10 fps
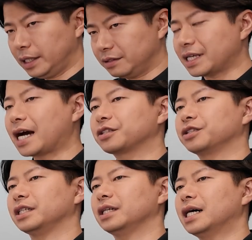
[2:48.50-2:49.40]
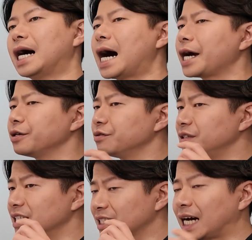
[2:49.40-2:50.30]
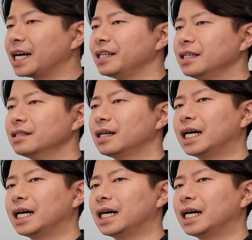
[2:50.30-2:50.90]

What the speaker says: Exactly. Are you deciding?